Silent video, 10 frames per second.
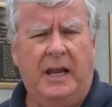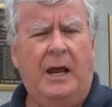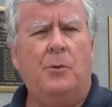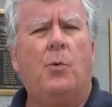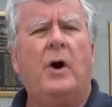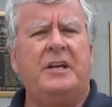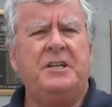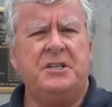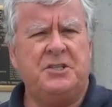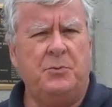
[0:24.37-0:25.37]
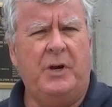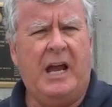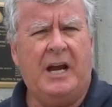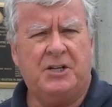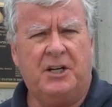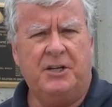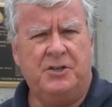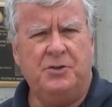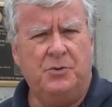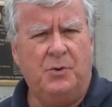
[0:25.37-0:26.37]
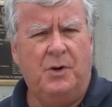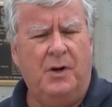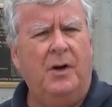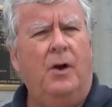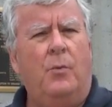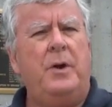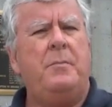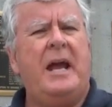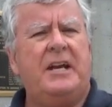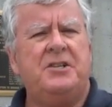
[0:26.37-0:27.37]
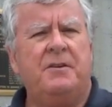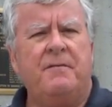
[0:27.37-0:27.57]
and what it is that we actually do. We manage a